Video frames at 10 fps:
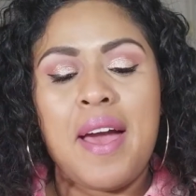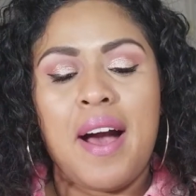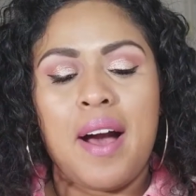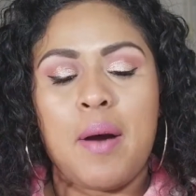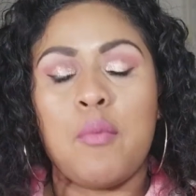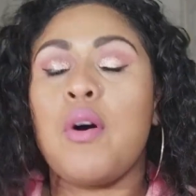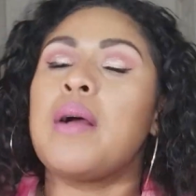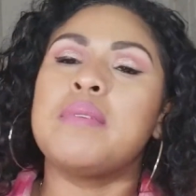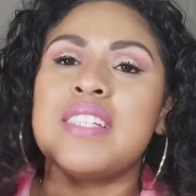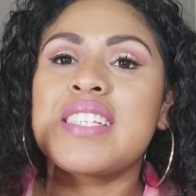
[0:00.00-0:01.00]

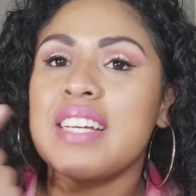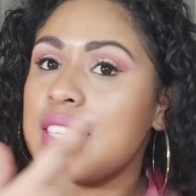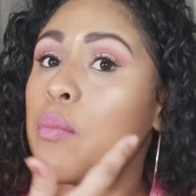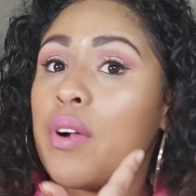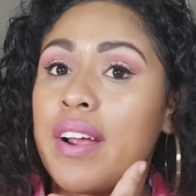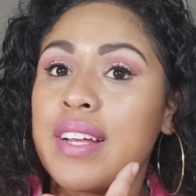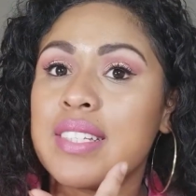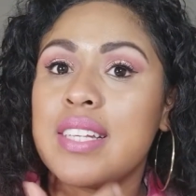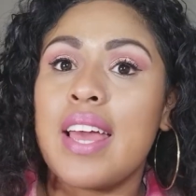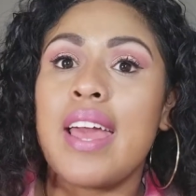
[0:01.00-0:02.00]
It's because I'm wearing
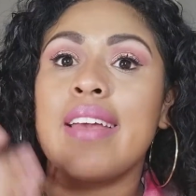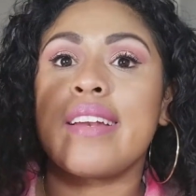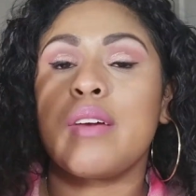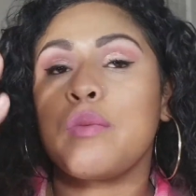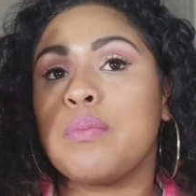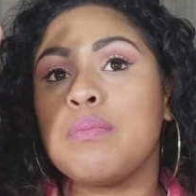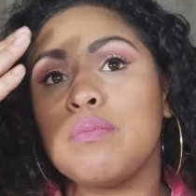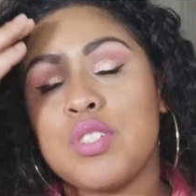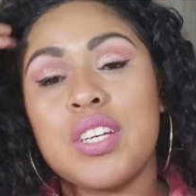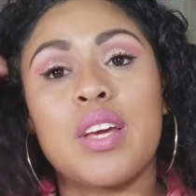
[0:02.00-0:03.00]
it today, and I
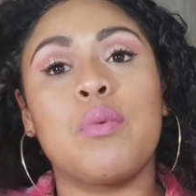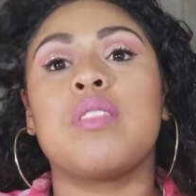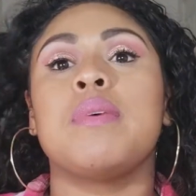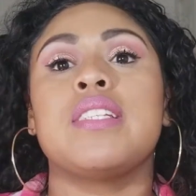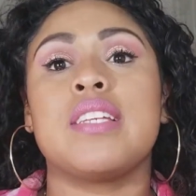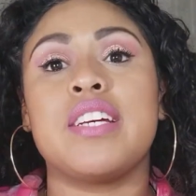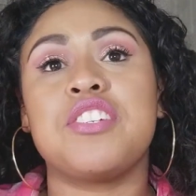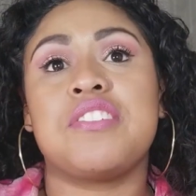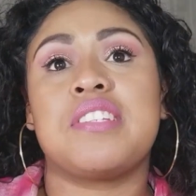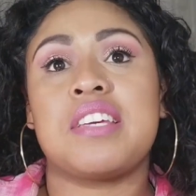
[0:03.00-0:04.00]
took it with me today
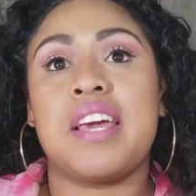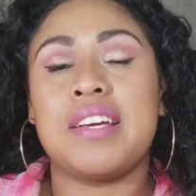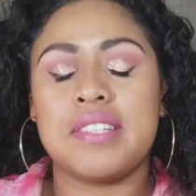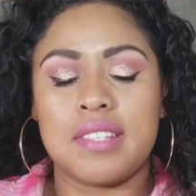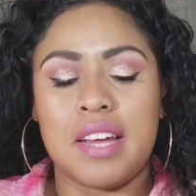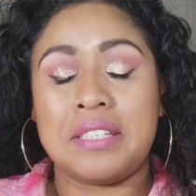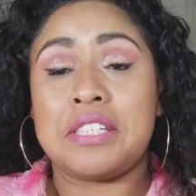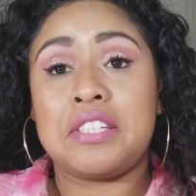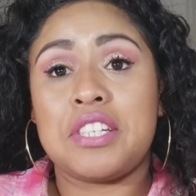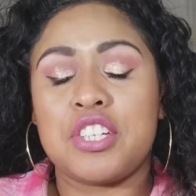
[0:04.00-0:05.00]
just in case I
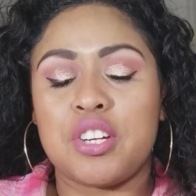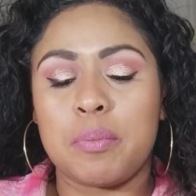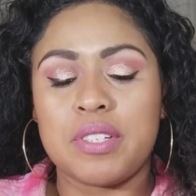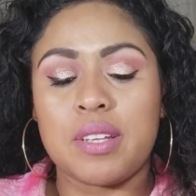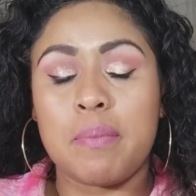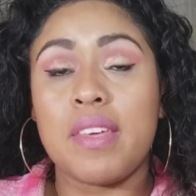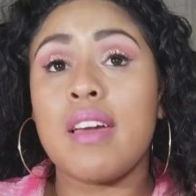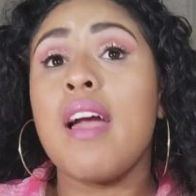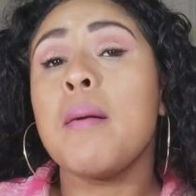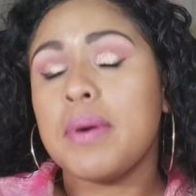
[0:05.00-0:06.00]
need to touch up or
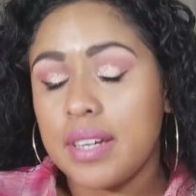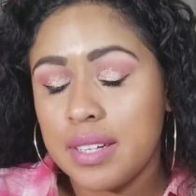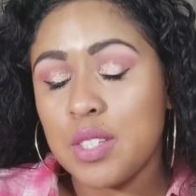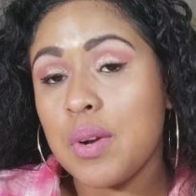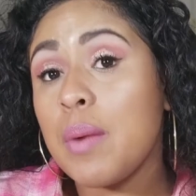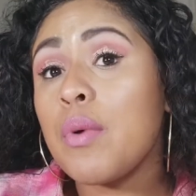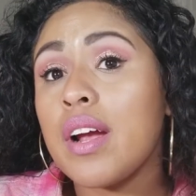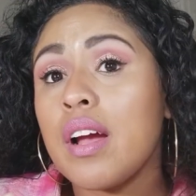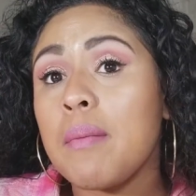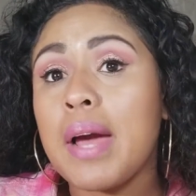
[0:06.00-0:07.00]
something. But it is what I'm
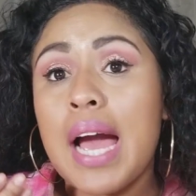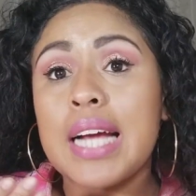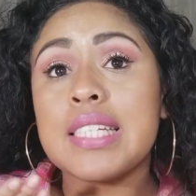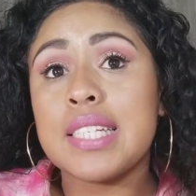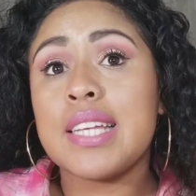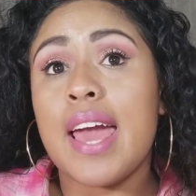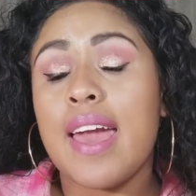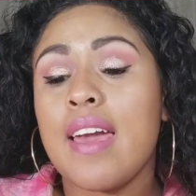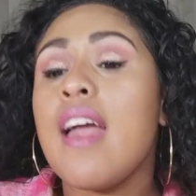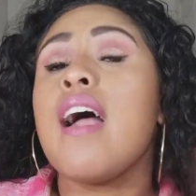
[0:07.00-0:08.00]
wearing on my eyes
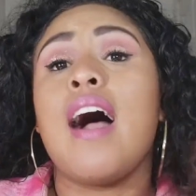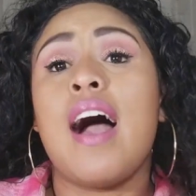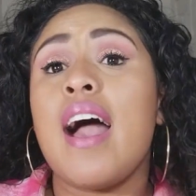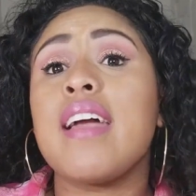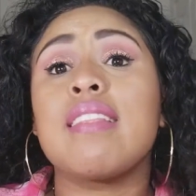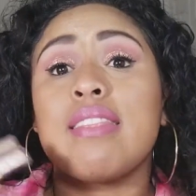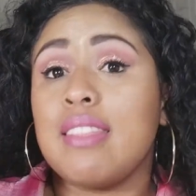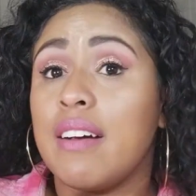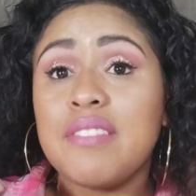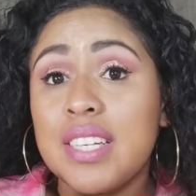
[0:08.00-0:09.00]
today. I
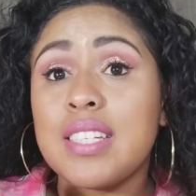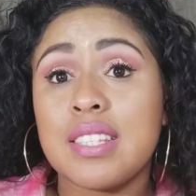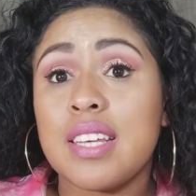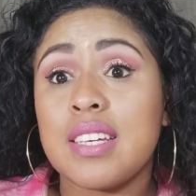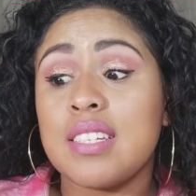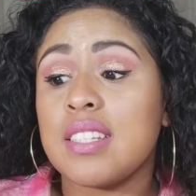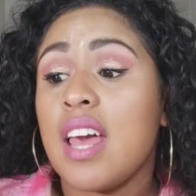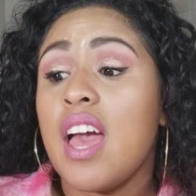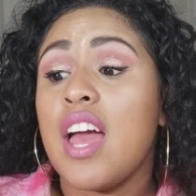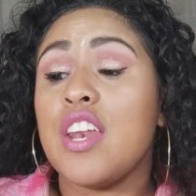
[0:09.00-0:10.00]
love these things.
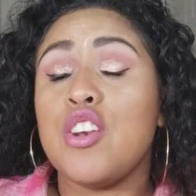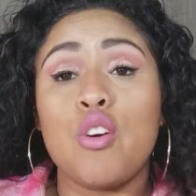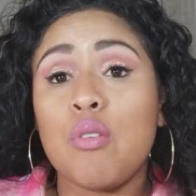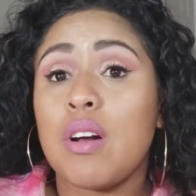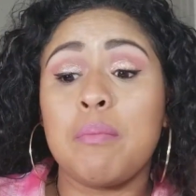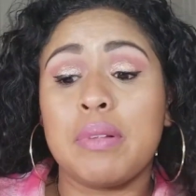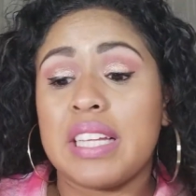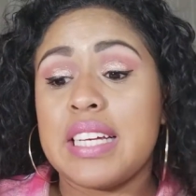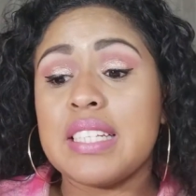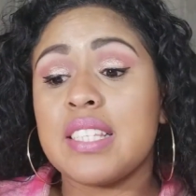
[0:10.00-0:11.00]
No
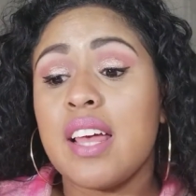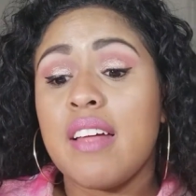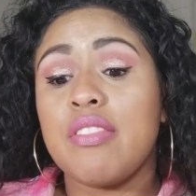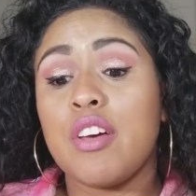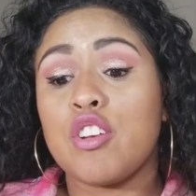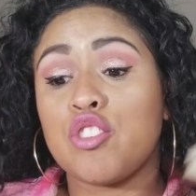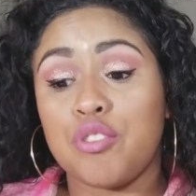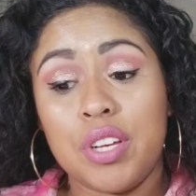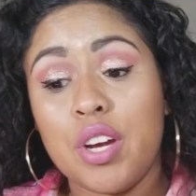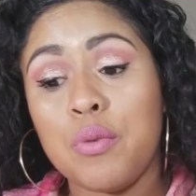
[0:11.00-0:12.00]
complaints. The
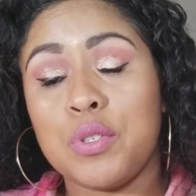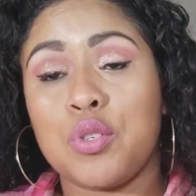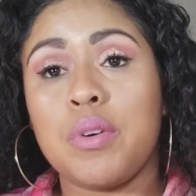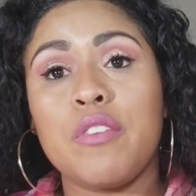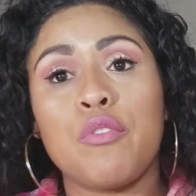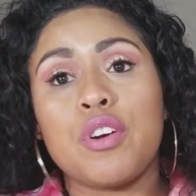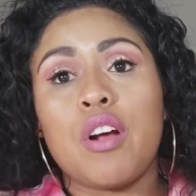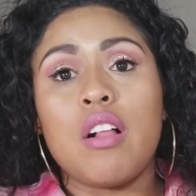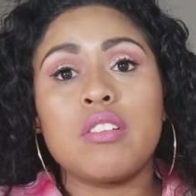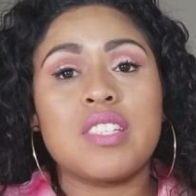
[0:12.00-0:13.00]
trio was
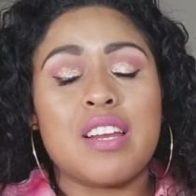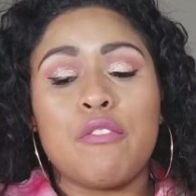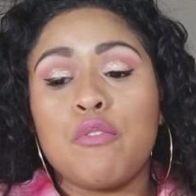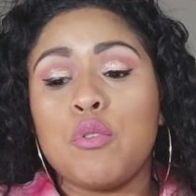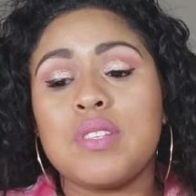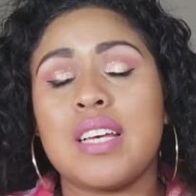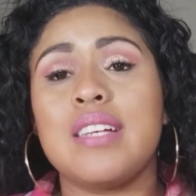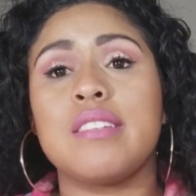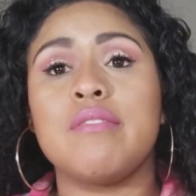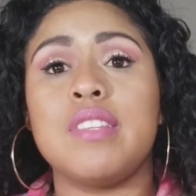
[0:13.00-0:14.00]
$24, and a full
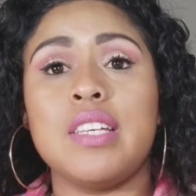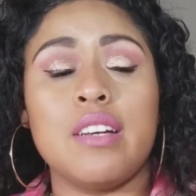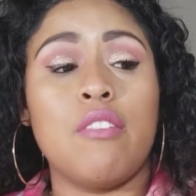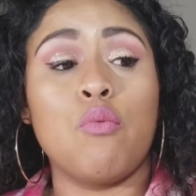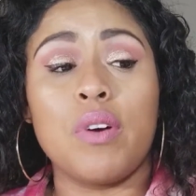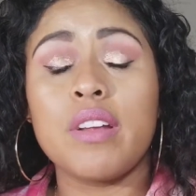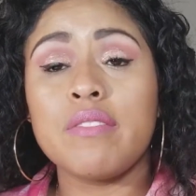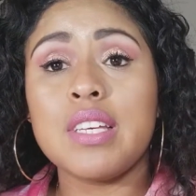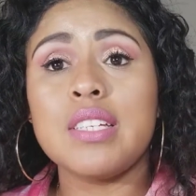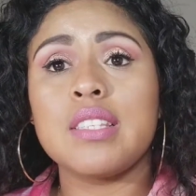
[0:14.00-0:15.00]
size of one
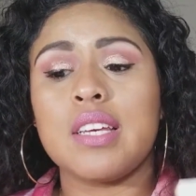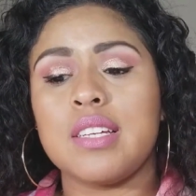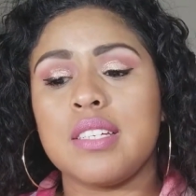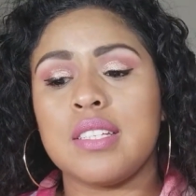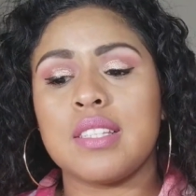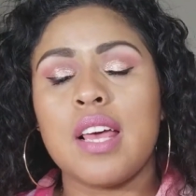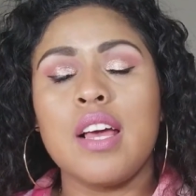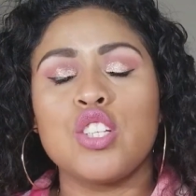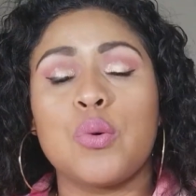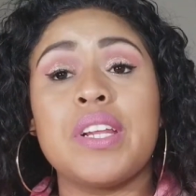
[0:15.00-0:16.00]
of these is
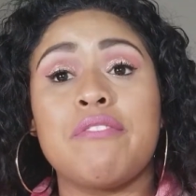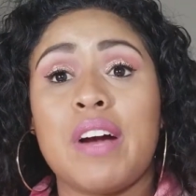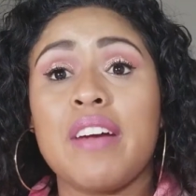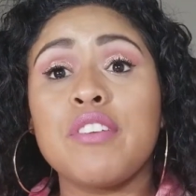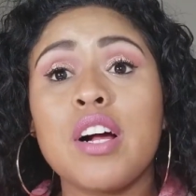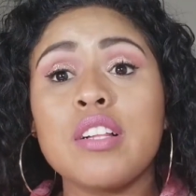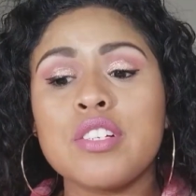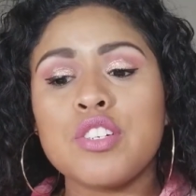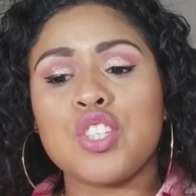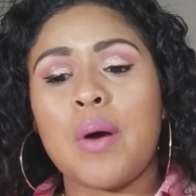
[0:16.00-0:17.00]

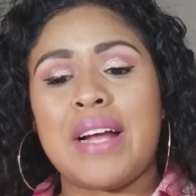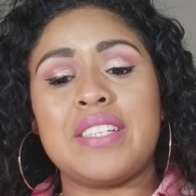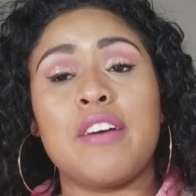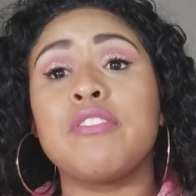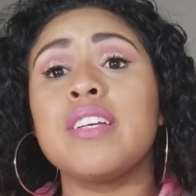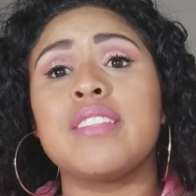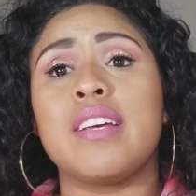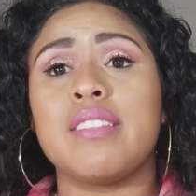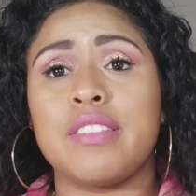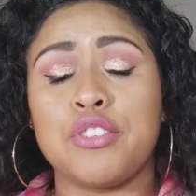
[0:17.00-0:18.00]
$25. So I definitely
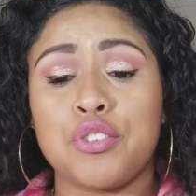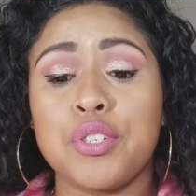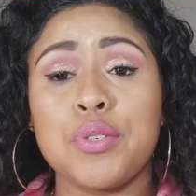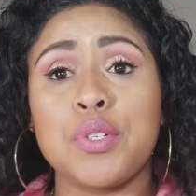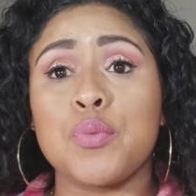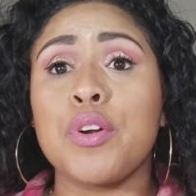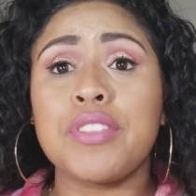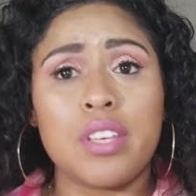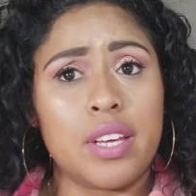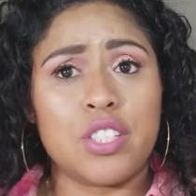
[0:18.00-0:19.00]
think that the trio is
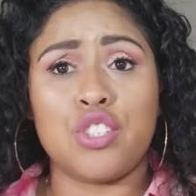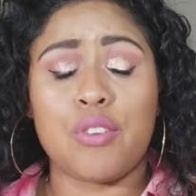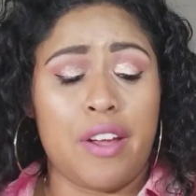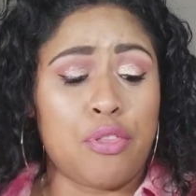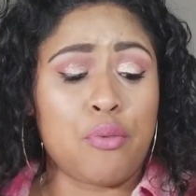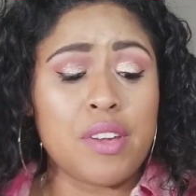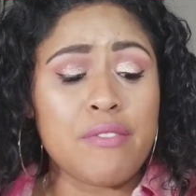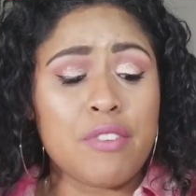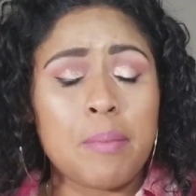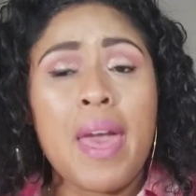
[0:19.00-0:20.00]
worth it. You get to try 3
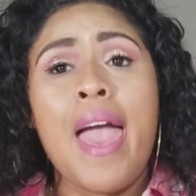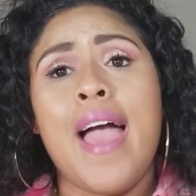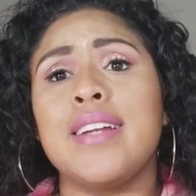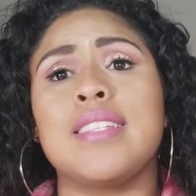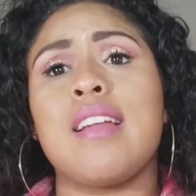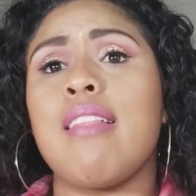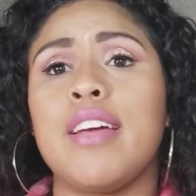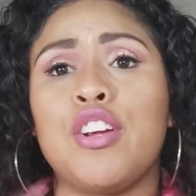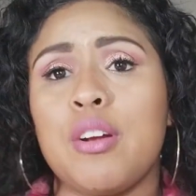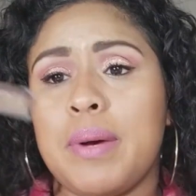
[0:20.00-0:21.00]
of them, and it's not
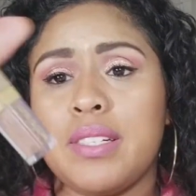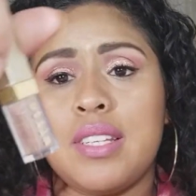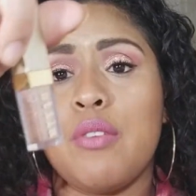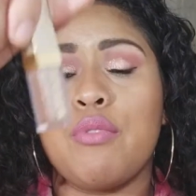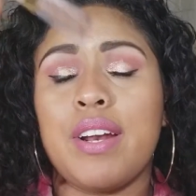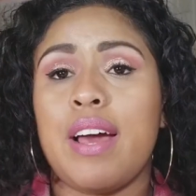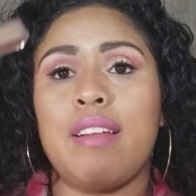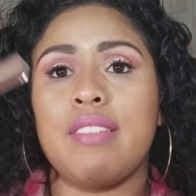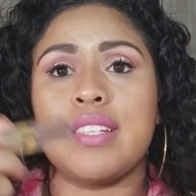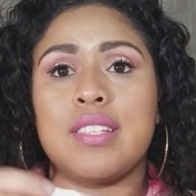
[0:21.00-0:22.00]
like you're about to run out
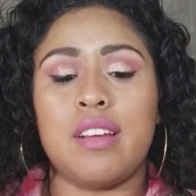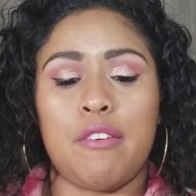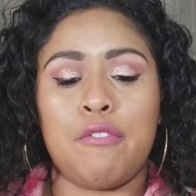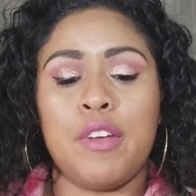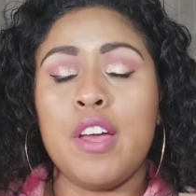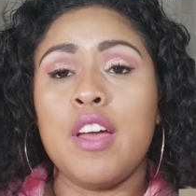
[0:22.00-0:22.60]
of this stuff